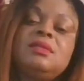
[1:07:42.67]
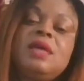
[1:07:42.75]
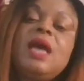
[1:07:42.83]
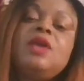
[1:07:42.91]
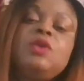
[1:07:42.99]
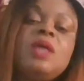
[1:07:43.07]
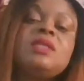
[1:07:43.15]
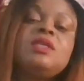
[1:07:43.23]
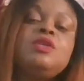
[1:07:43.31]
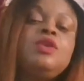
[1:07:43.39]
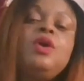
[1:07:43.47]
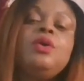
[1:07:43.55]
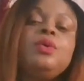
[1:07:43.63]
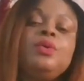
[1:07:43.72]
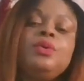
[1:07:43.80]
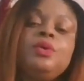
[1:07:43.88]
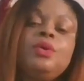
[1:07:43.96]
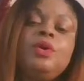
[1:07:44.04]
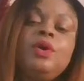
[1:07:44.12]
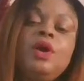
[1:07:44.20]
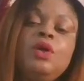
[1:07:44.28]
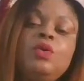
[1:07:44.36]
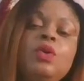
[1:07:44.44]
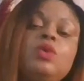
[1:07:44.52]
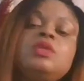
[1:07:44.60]
How do you answer? No,
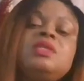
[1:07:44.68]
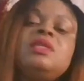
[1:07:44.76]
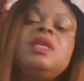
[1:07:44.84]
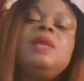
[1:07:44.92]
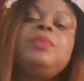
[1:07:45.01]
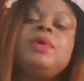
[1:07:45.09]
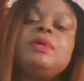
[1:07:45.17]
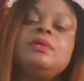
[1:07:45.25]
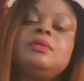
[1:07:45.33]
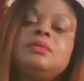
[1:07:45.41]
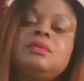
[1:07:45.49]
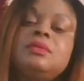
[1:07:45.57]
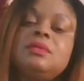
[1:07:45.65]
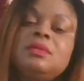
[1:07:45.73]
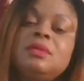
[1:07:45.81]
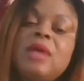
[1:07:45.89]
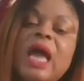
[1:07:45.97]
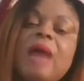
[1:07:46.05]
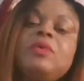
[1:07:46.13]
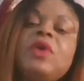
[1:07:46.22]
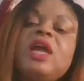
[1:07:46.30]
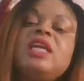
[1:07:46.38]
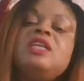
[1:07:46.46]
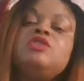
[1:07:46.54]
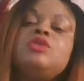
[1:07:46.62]
you're not sleeping. I'm
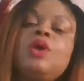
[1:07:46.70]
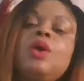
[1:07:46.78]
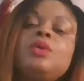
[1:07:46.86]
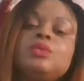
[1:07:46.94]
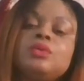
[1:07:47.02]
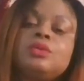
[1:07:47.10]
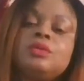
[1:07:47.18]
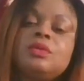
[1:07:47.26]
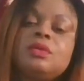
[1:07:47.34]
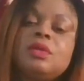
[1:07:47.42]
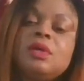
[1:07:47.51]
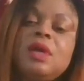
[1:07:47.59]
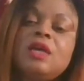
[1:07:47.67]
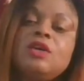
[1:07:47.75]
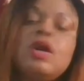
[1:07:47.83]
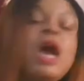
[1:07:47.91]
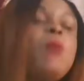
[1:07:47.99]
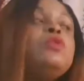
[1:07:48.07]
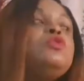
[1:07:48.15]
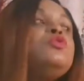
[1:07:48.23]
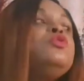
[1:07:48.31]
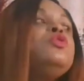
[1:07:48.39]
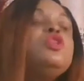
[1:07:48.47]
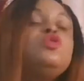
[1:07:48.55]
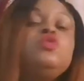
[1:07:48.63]
grinding stone. I want to
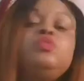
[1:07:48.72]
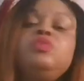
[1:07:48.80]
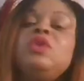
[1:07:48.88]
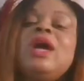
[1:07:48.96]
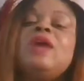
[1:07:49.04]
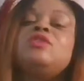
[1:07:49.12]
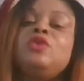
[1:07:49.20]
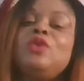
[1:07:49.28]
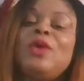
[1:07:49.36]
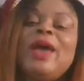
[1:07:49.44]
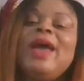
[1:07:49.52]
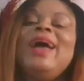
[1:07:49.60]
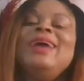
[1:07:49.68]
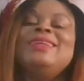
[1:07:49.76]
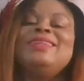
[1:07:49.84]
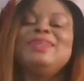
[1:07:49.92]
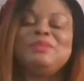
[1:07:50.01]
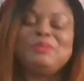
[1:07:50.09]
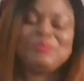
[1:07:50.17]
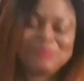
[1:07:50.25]
use it to build house on your head.